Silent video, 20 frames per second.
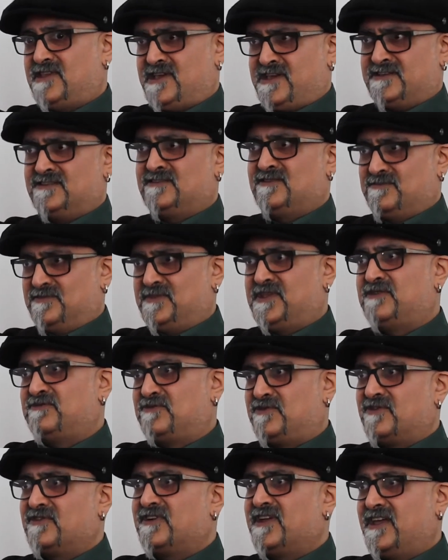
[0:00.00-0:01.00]
there's
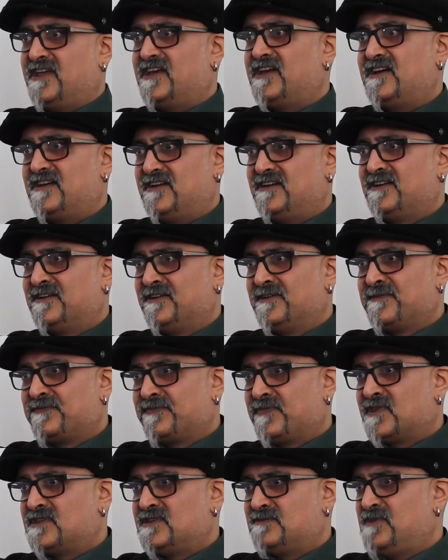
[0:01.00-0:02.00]
something wrong here.
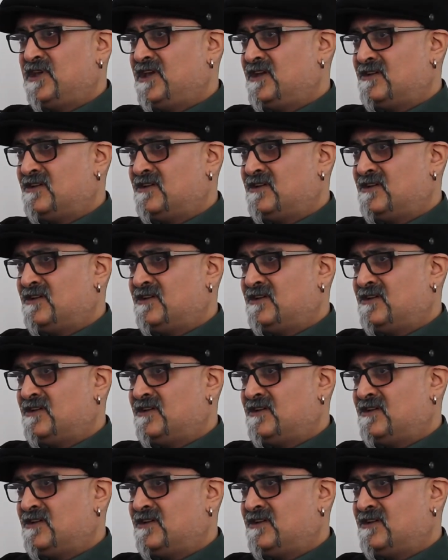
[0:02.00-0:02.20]
To